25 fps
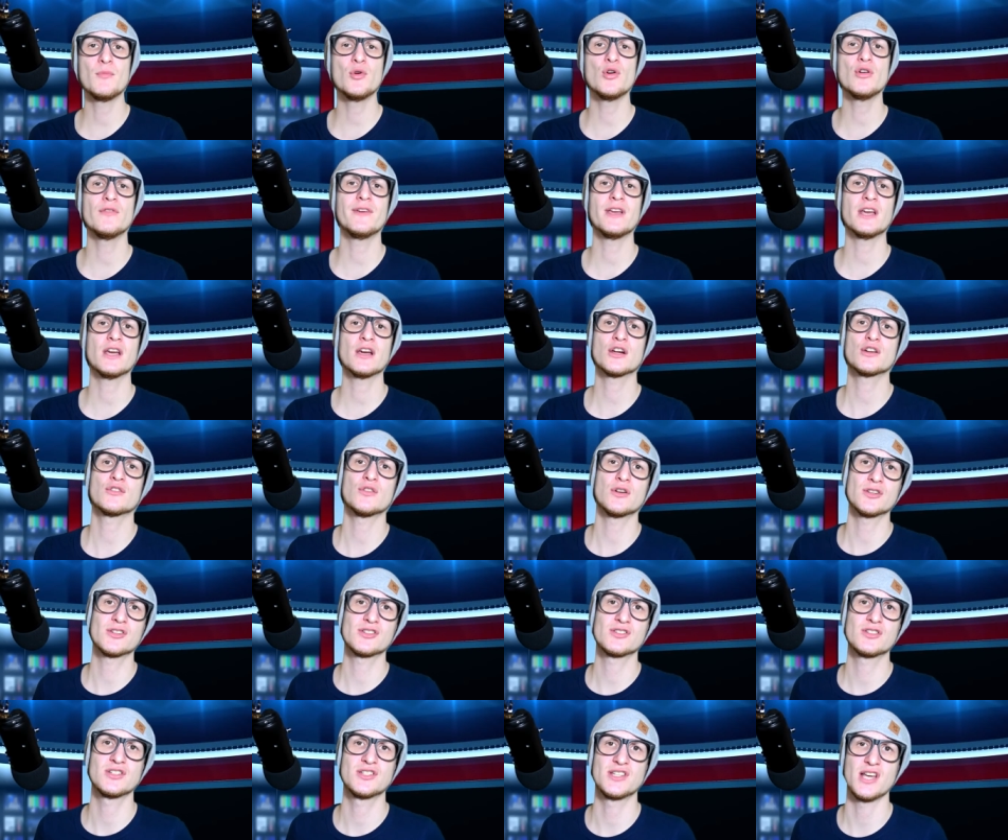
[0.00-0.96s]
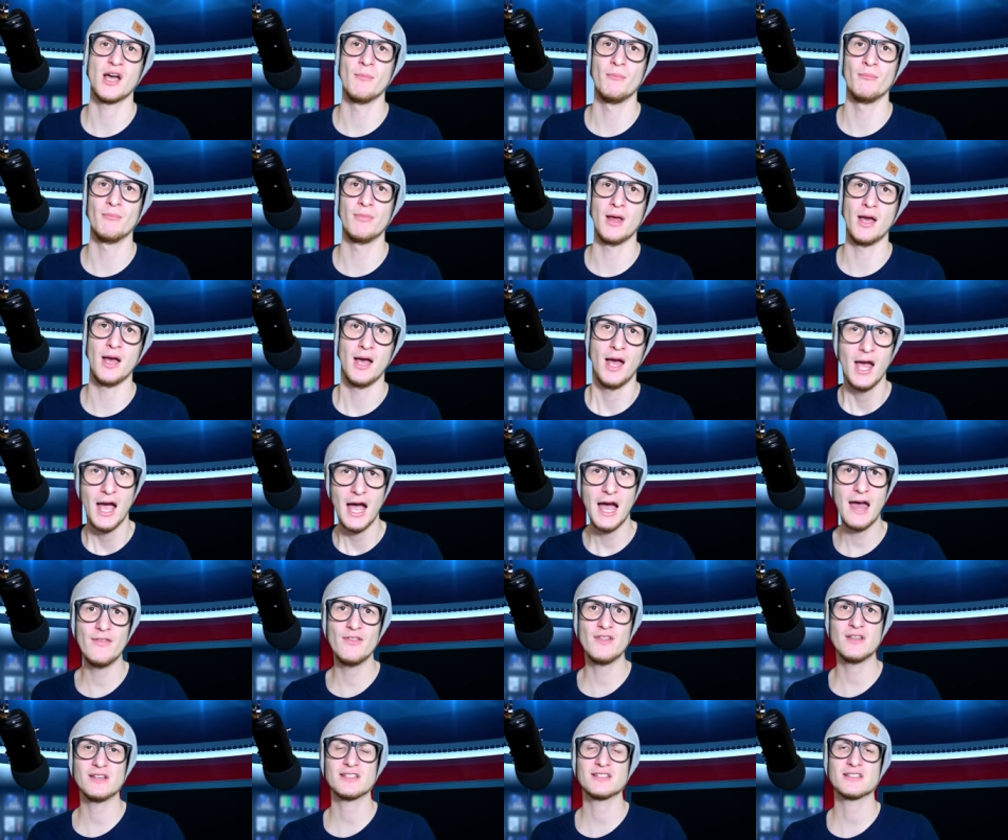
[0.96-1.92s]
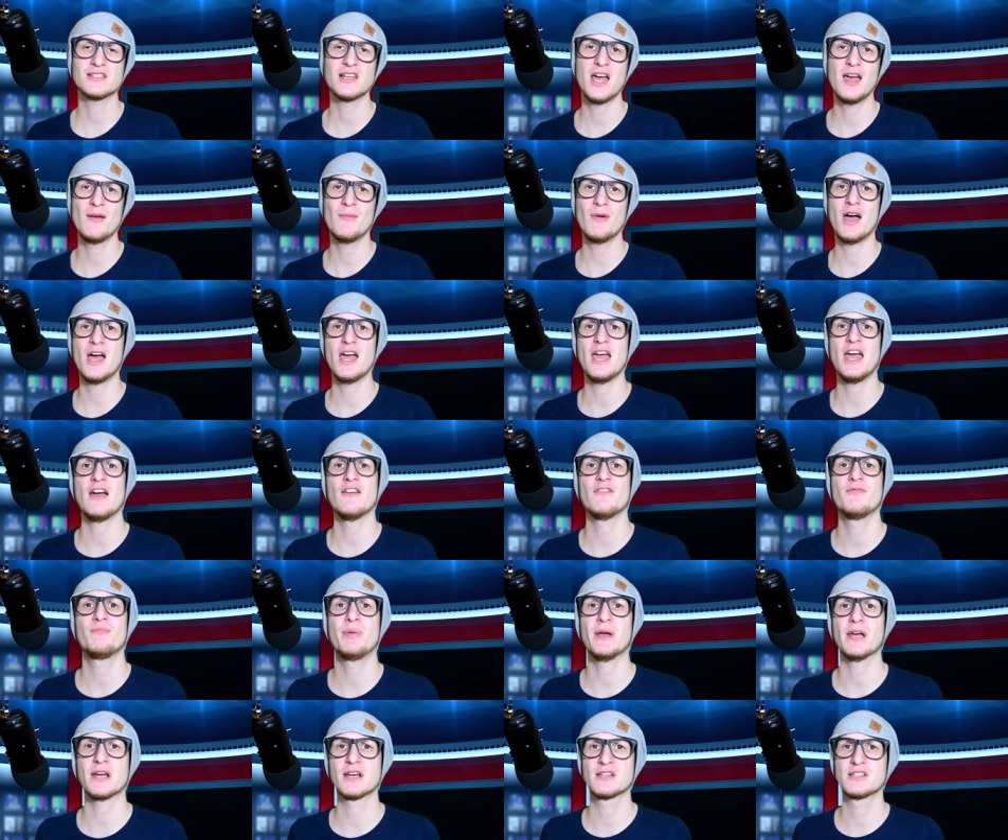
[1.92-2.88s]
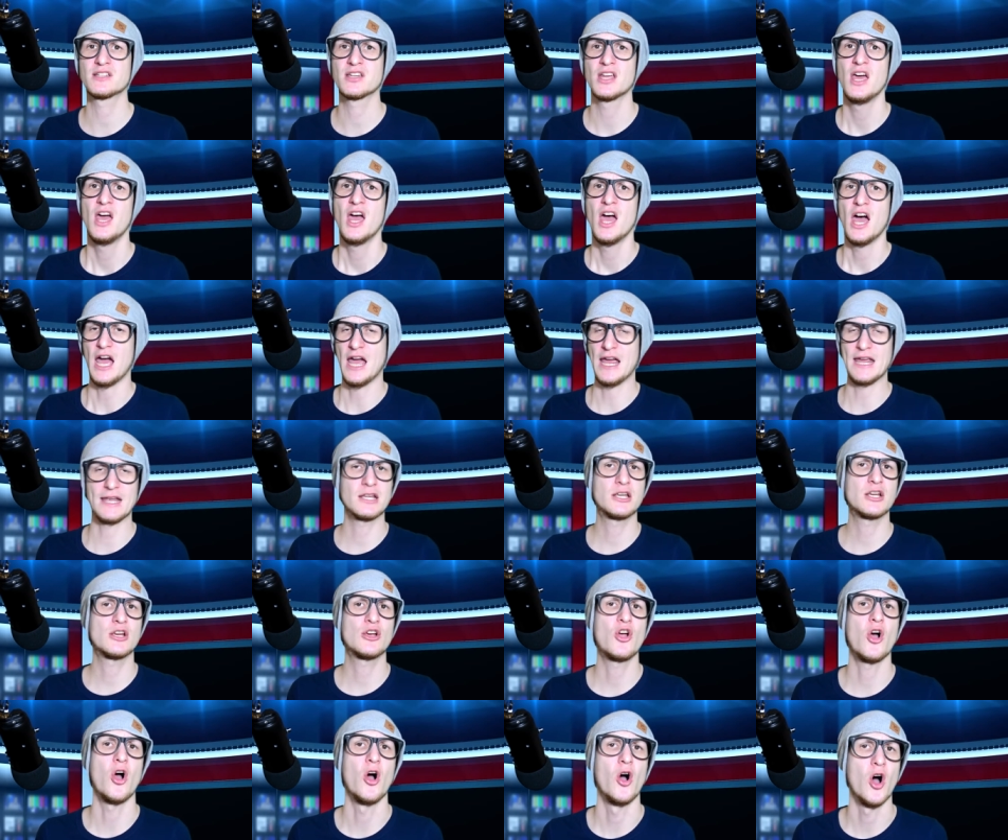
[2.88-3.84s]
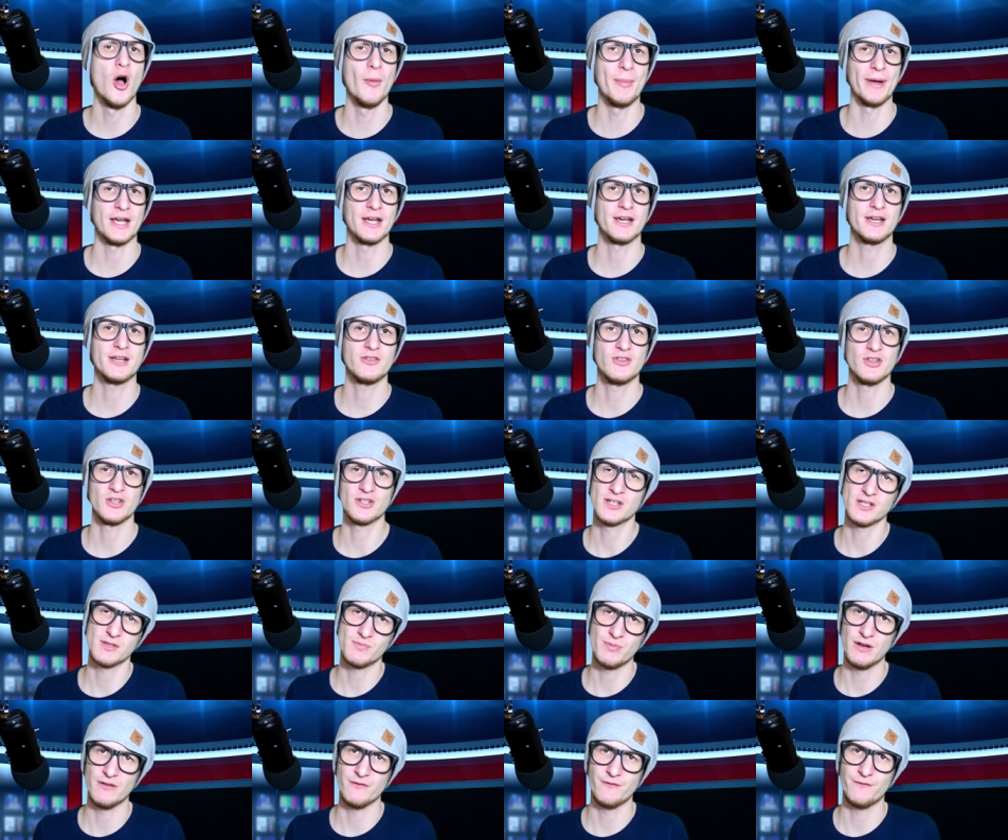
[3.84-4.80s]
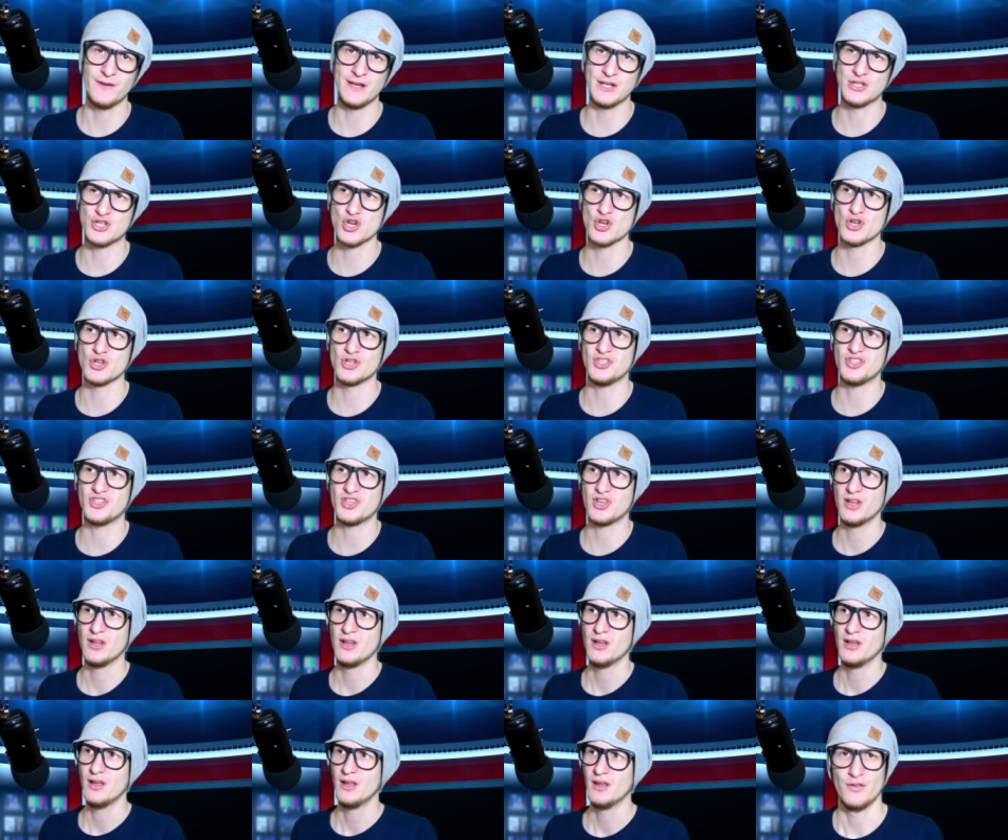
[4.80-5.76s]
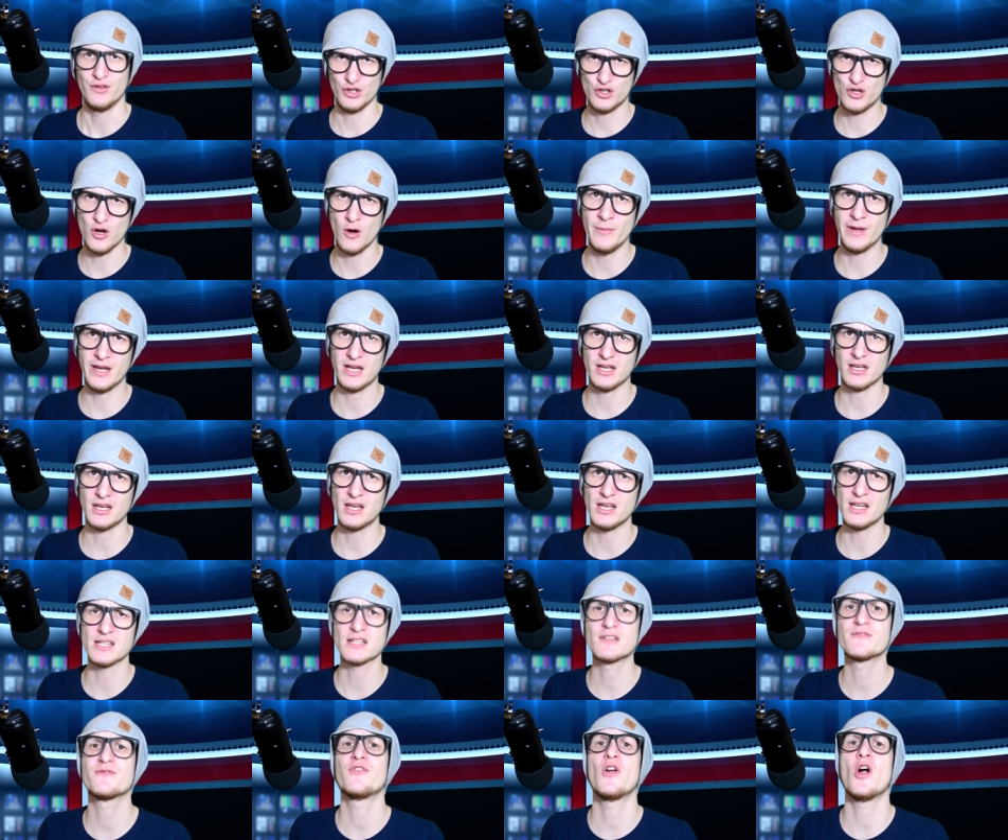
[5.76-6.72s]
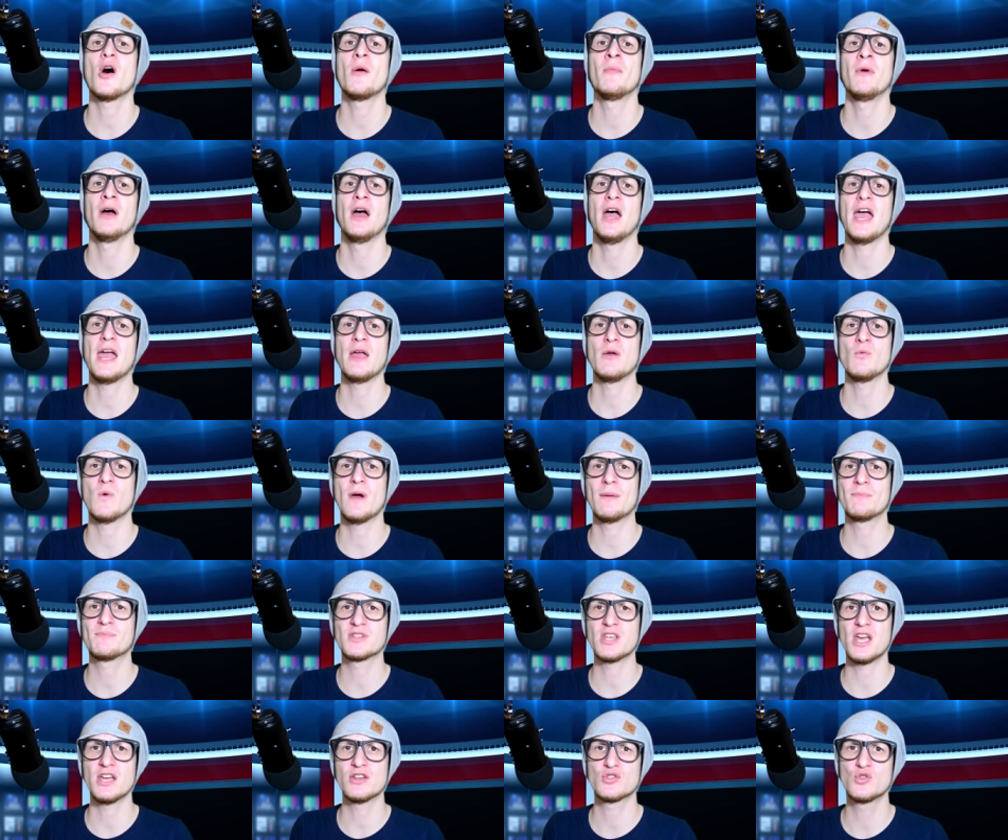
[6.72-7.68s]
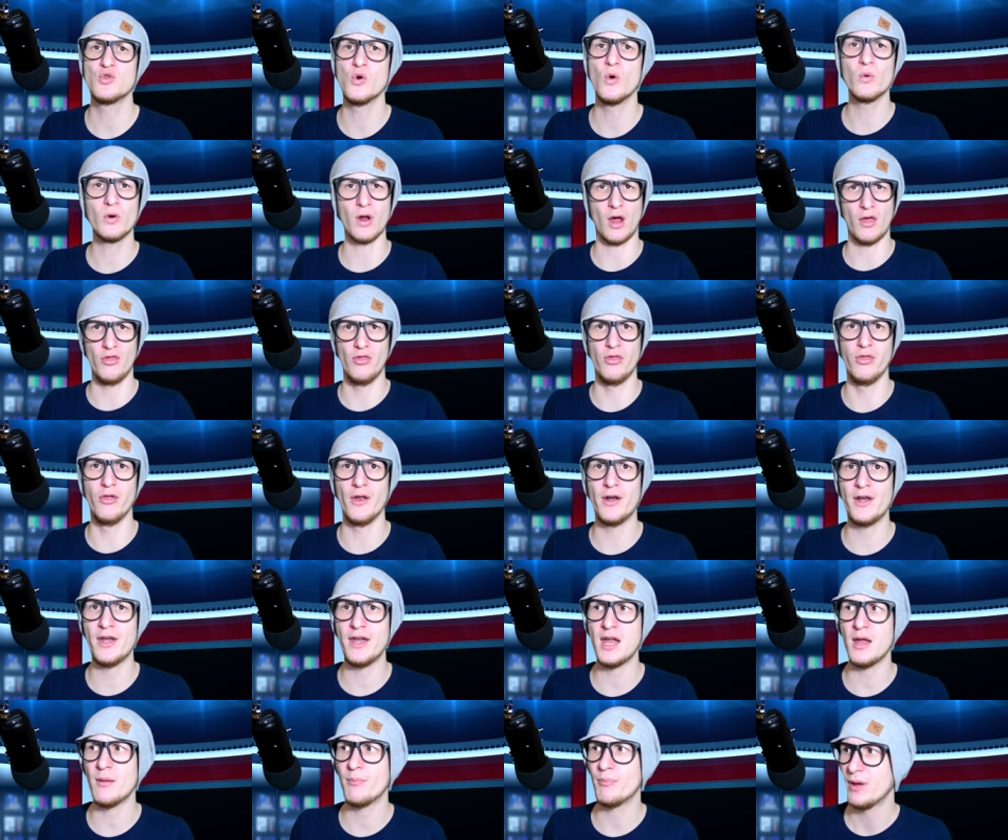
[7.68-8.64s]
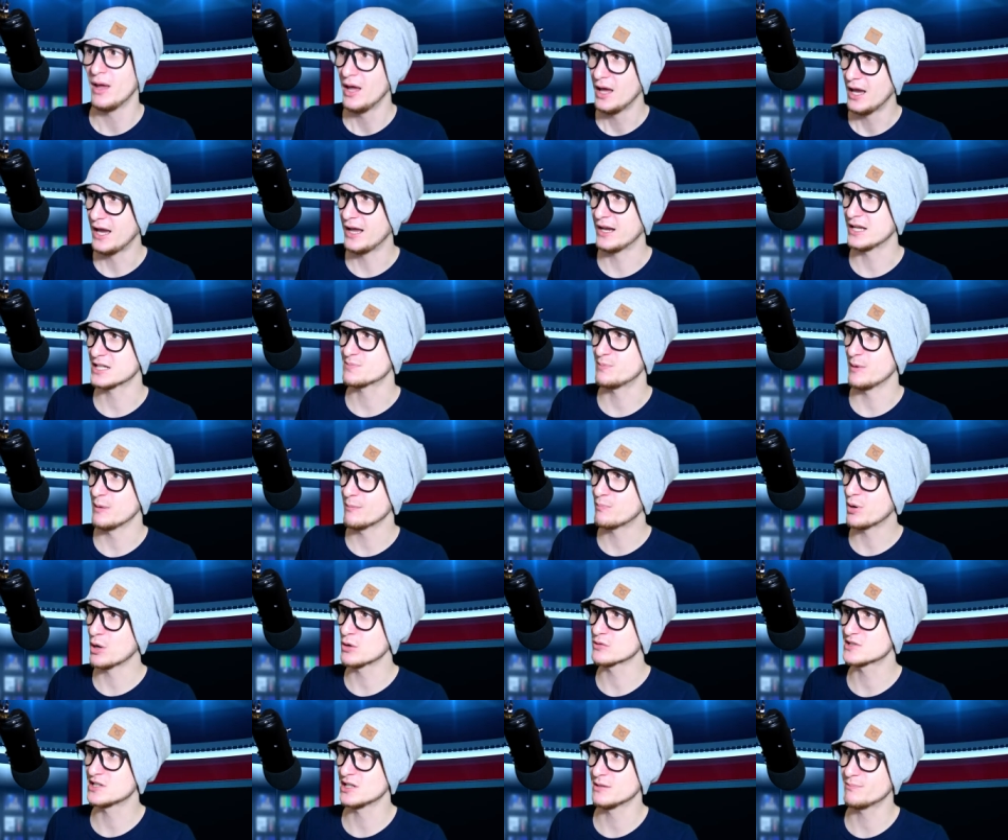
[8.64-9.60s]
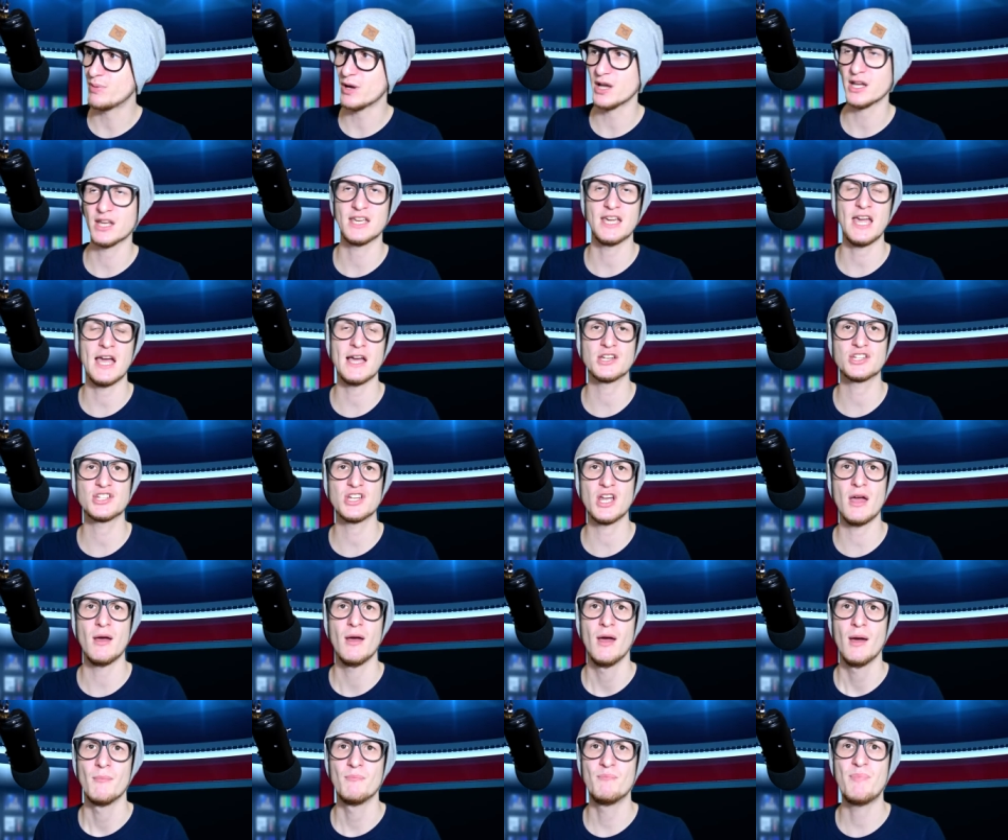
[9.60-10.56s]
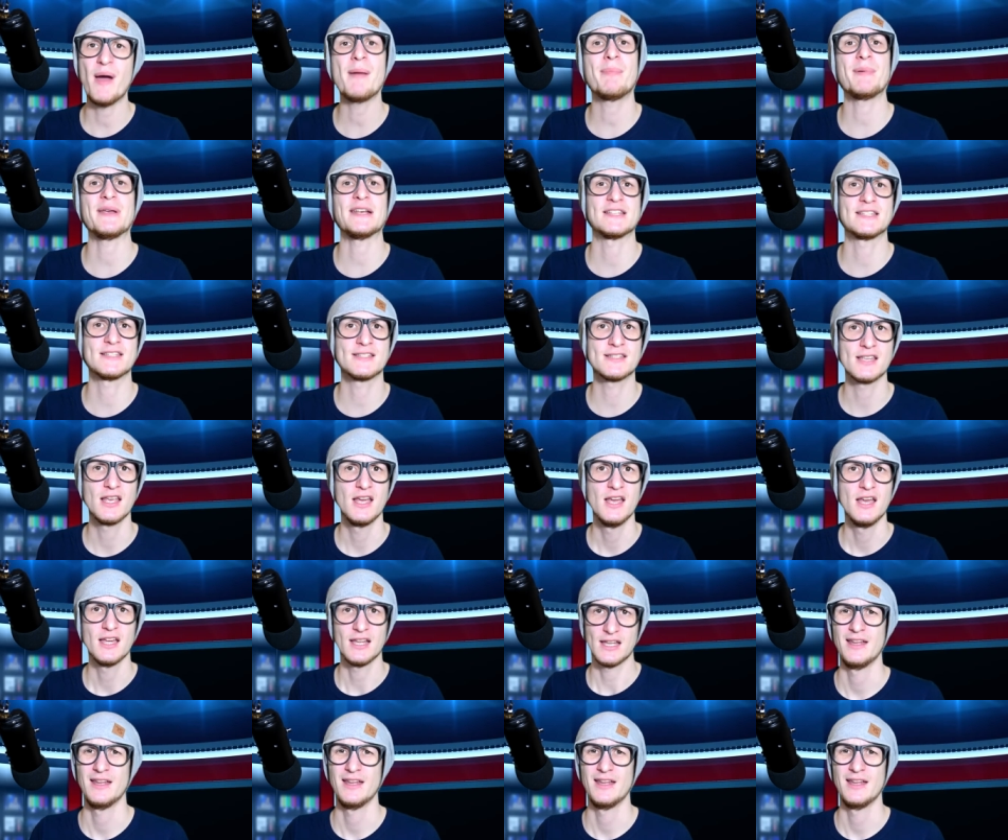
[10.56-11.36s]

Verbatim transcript: moving across to Tumblr, and this time I have picked a comic that has been featured. The comic is from a website called The Nib and it's been posted by Kasia Babis.